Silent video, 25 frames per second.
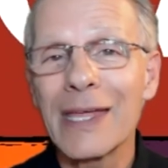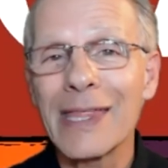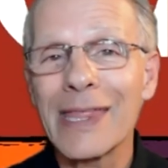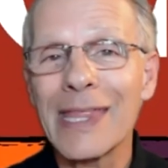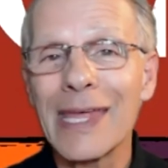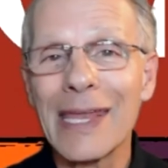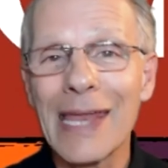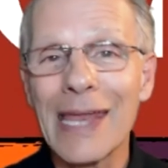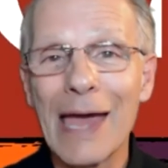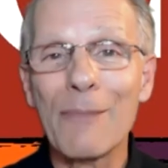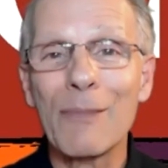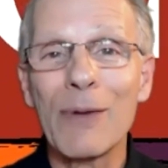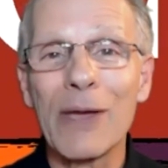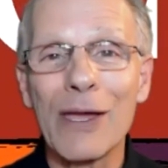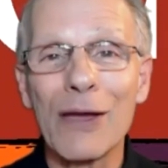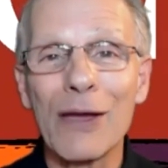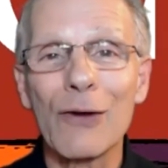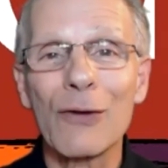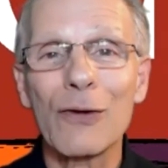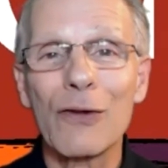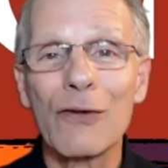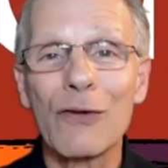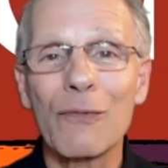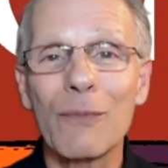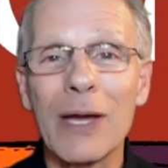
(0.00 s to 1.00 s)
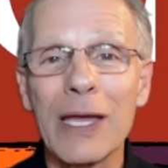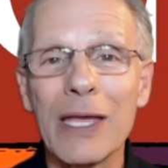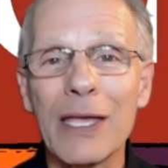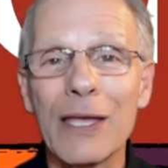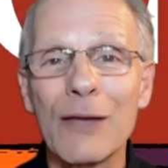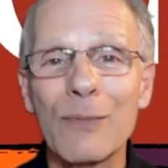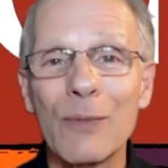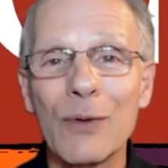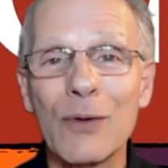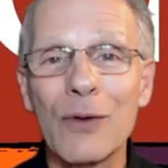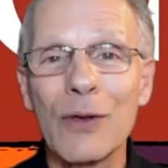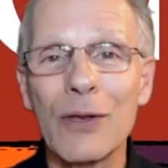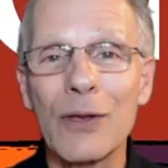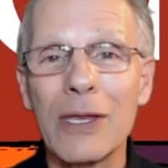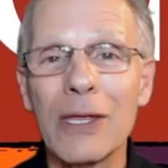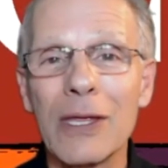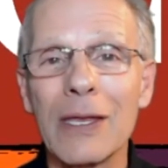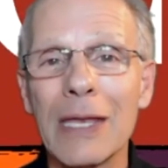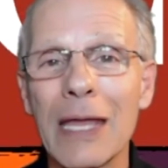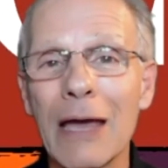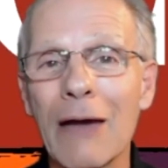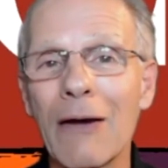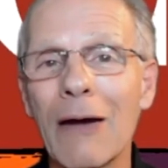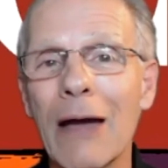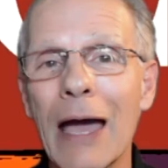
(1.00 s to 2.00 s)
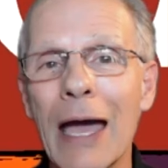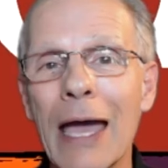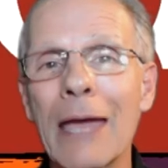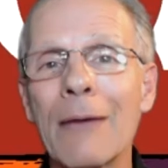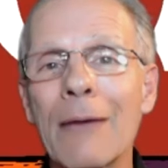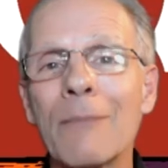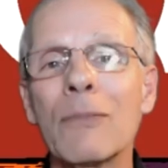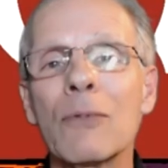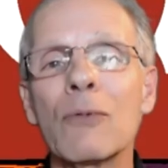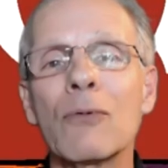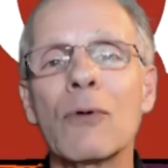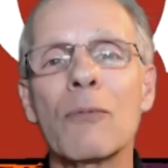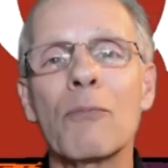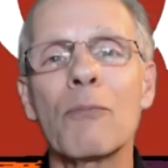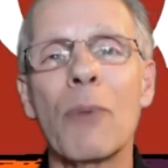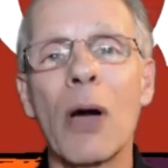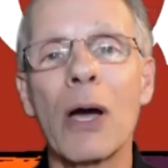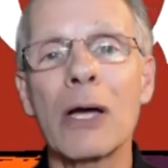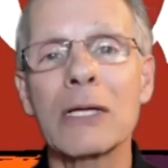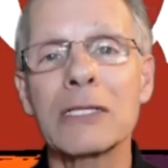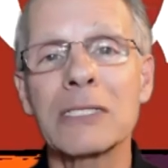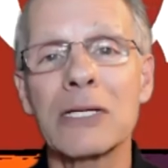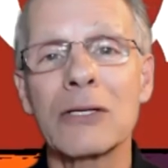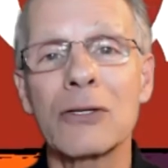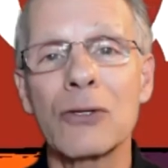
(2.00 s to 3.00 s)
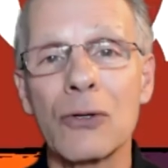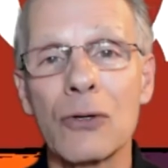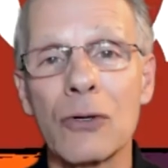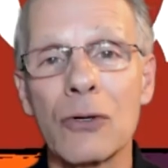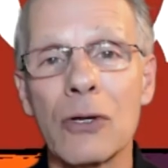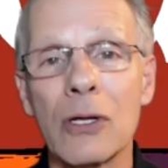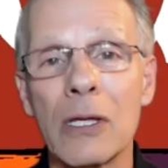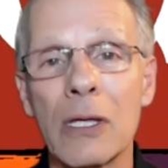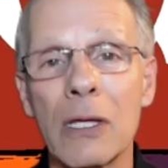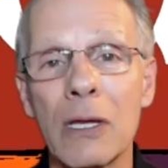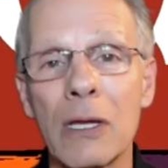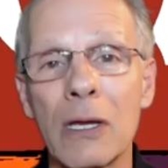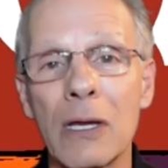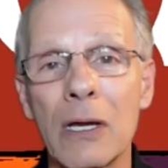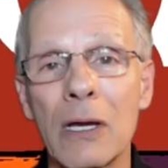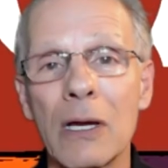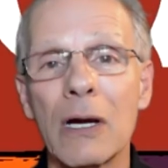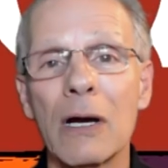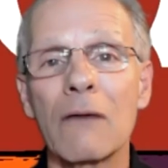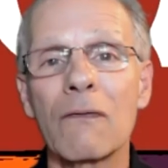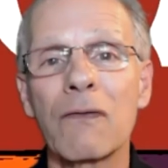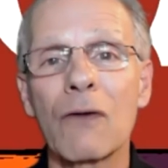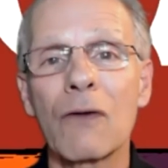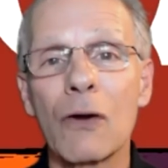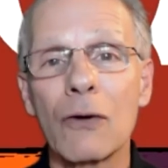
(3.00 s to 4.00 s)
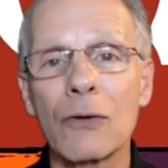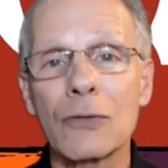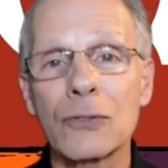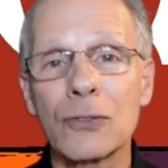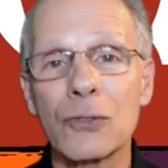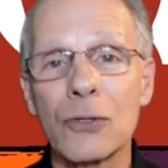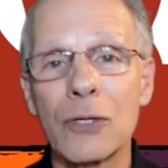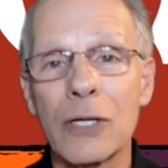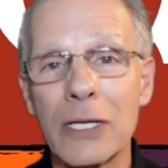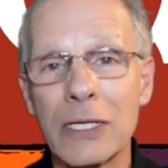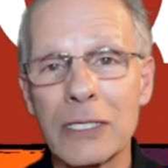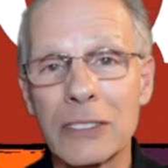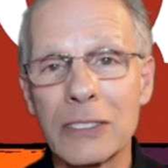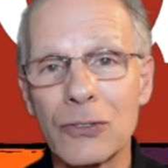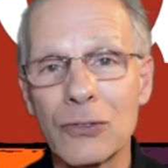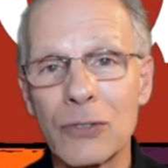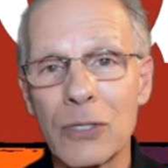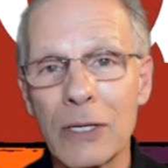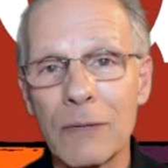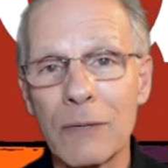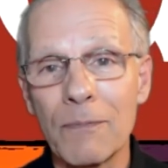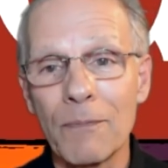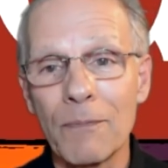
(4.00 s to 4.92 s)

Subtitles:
that I'm an elder of my community, and now I'm the repository of cultural history.